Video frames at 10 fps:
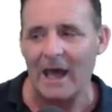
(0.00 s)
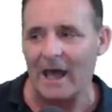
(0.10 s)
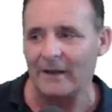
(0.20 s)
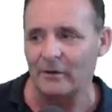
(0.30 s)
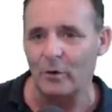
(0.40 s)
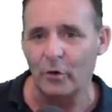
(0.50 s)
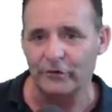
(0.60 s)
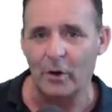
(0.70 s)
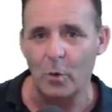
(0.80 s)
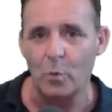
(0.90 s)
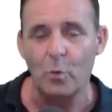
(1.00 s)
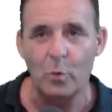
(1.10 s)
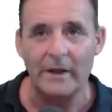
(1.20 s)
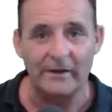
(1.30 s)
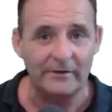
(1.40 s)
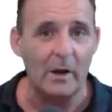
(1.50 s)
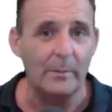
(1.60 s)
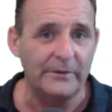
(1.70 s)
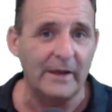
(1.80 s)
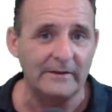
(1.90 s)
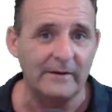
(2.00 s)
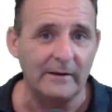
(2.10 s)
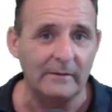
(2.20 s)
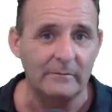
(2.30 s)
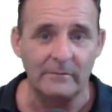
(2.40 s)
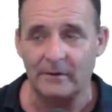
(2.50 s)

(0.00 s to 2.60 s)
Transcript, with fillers: and also when it's updating.